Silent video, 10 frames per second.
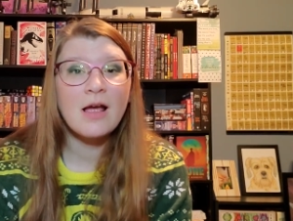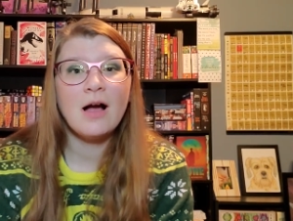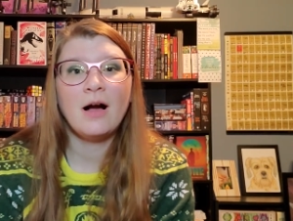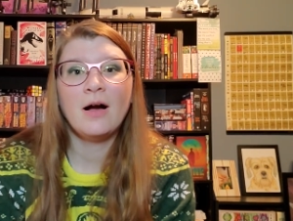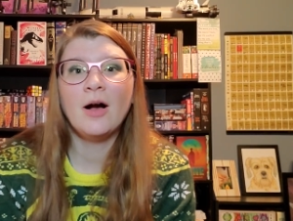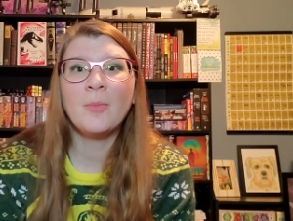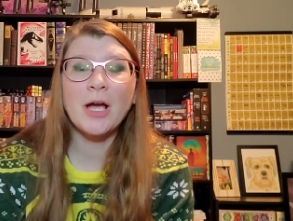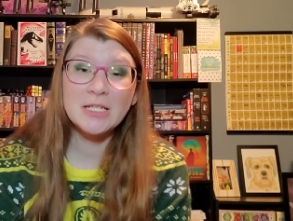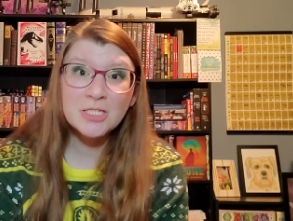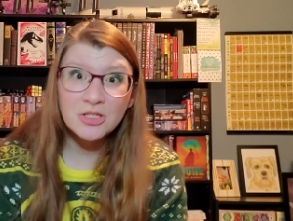I
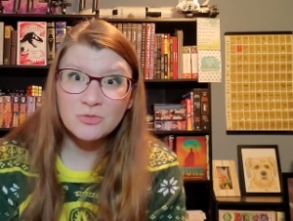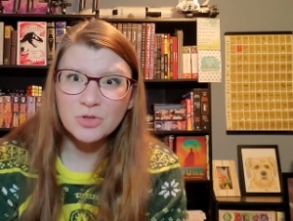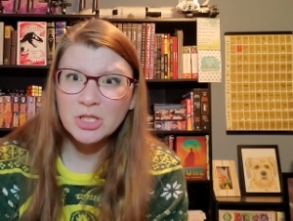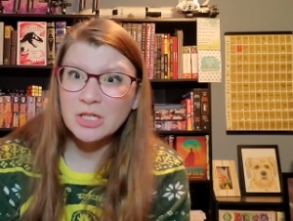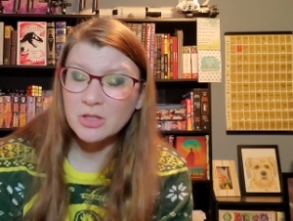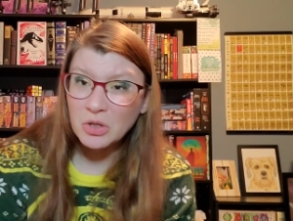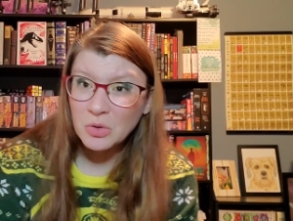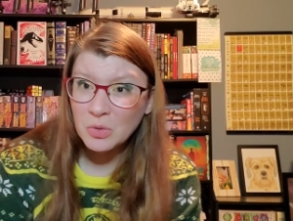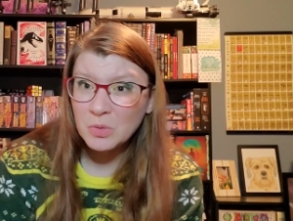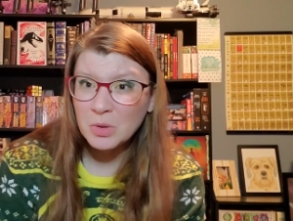didn't really
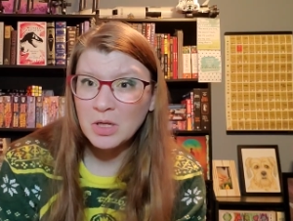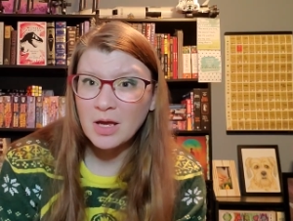include